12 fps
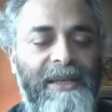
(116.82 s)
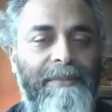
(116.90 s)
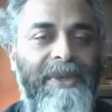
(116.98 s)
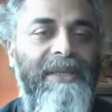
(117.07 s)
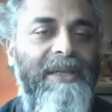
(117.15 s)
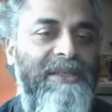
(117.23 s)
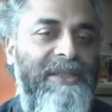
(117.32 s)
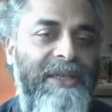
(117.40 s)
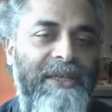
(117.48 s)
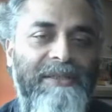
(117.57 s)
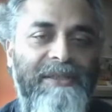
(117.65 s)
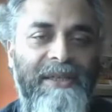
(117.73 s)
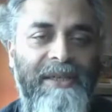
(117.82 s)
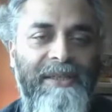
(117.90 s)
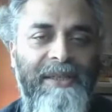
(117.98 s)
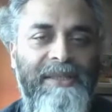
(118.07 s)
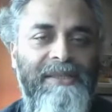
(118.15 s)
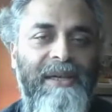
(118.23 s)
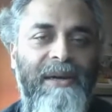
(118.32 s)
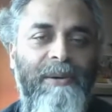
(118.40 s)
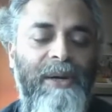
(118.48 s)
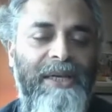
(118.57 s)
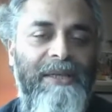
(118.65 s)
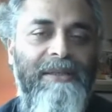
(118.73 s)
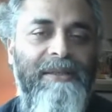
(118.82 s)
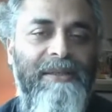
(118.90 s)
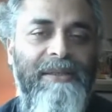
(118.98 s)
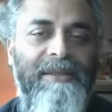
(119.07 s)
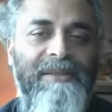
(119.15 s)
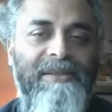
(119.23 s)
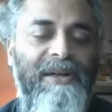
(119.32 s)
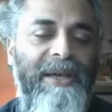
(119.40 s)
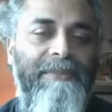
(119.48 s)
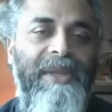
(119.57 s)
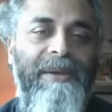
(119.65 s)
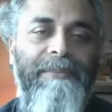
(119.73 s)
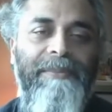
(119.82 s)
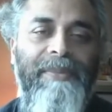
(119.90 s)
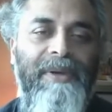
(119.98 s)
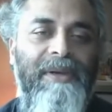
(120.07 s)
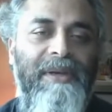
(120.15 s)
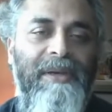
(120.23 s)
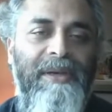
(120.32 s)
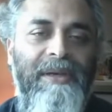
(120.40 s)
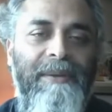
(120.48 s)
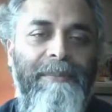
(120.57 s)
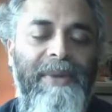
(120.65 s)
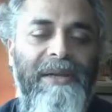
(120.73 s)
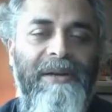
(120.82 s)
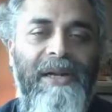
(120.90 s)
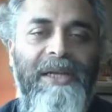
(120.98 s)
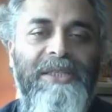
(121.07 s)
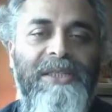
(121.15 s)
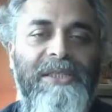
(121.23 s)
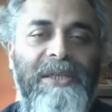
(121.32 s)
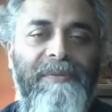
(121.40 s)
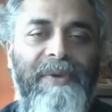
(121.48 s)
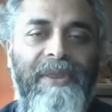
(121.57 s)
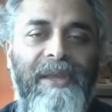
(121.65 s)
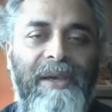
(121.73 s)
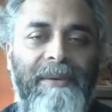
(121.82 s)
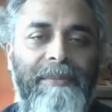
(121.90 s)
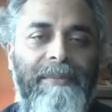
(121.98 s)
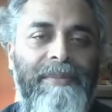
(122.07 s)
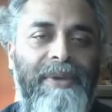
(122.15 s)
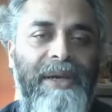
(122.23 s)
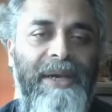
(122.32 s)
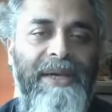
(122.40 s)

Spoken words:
and be the change, and that's how I describe them. My relationship with them